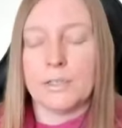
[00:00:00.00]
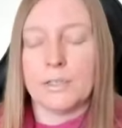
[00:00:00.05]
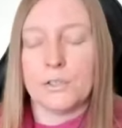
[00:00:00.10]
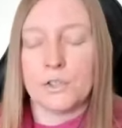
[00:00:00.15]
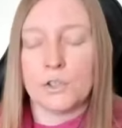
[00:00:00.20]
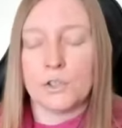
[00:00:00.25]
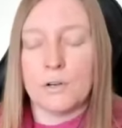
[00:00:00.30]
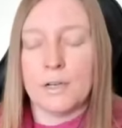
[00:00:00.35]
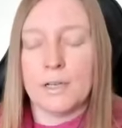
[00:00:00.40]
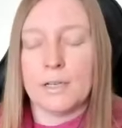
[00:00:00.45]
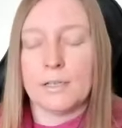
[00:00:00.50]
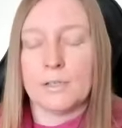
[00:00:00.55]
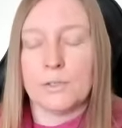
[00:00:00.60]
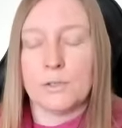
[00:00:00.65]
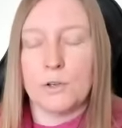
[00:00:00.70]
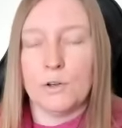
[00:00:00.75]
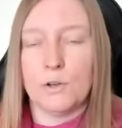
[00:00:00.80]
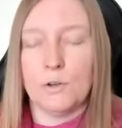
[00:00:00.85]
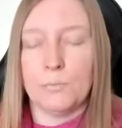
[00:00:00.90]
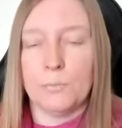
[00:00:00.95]
that is trying
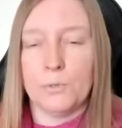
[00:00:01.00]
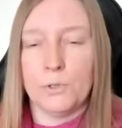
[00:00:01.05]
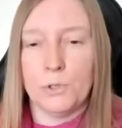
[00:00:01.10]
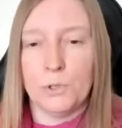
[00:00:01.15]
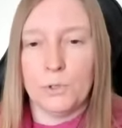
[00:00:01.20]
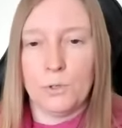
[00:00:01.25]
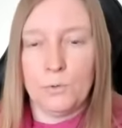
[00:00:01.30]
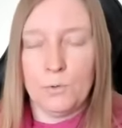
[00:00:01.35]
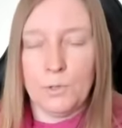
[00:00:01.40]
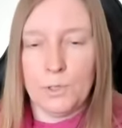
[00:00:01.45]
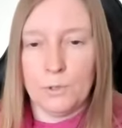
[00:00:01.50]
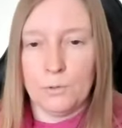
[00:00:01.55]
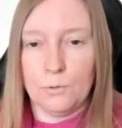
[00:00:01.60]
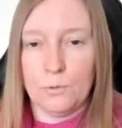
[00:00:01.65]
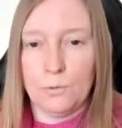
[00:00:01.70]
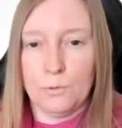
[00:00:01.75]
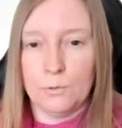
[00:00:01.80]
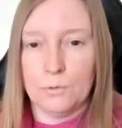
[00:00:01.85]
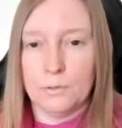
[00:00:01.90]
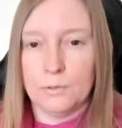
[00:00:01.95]
to come to
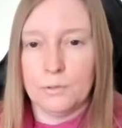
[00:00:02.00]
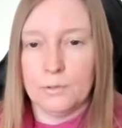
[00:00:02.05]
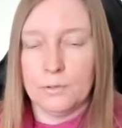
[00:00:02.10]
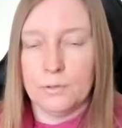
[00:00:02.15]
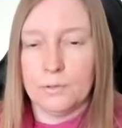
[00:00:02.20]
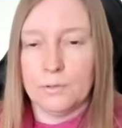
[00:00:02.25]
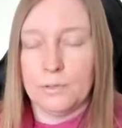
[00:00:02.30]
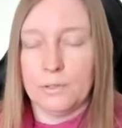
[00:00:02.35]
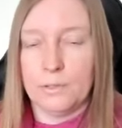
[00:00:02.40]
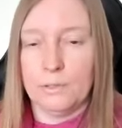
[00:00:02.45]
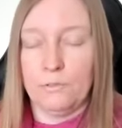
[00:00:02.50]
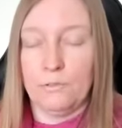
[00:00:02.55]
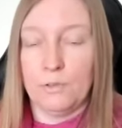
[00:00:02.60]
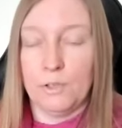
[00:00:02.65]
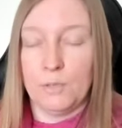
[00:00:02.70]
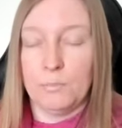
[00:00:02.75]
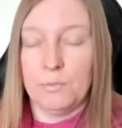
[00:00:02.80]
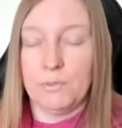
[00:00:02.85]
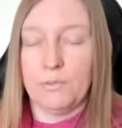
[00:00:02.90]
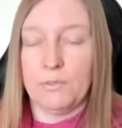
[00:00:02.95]
you in the
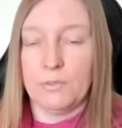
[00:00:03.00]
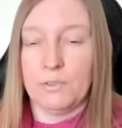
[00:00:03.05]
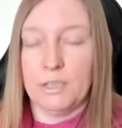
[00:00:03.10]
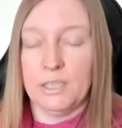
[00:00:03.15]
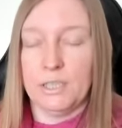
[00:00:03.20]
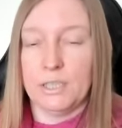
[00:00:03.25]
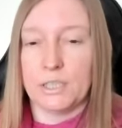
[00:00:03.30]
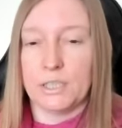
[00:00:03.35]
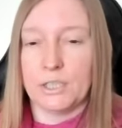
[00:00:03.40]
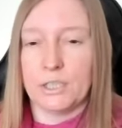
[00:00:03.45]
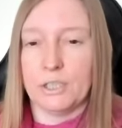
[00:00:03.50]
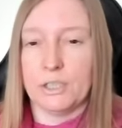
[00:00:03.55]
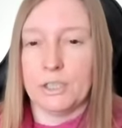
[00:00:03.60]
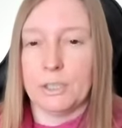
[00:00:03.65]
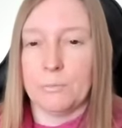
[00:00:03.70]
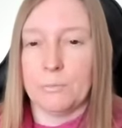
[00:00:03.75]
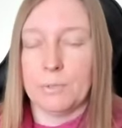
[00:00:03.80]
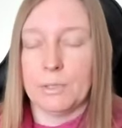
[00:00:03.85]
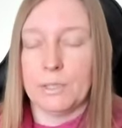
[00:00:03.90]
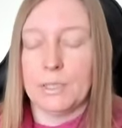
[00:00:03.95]
form of a
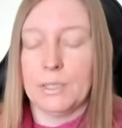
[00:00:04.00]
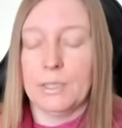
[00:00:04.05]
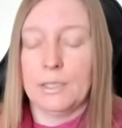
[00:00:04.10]
relationship